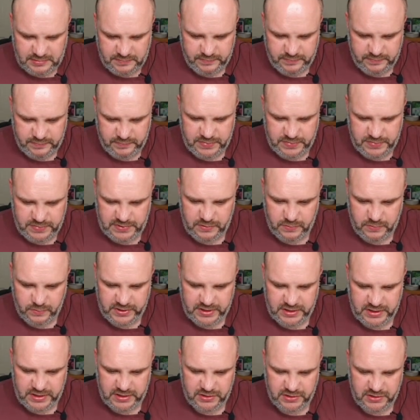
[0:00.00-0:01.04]
but we're
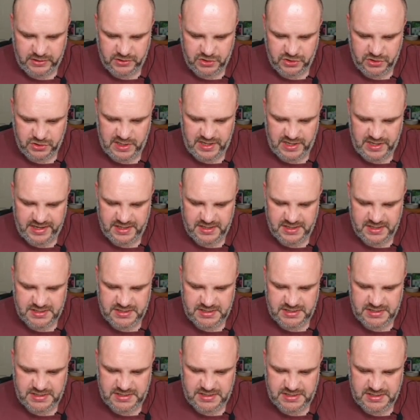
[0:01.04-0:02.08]
going to just play it
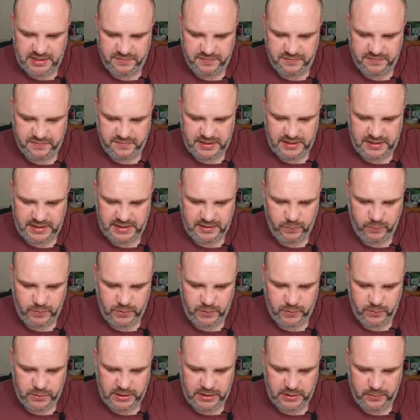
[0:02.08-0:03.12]
safe, and we'll
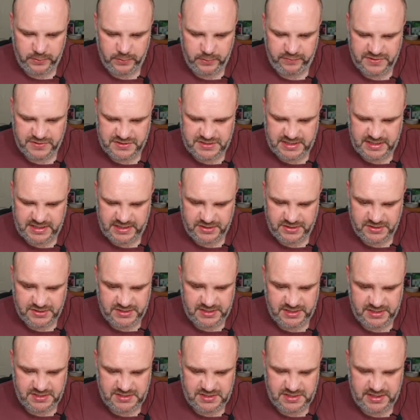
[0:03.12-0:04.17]
go in for stage
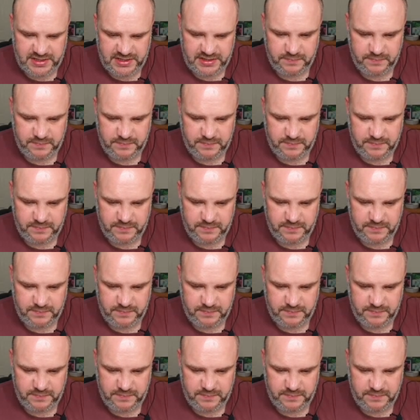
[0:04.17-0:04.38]
16.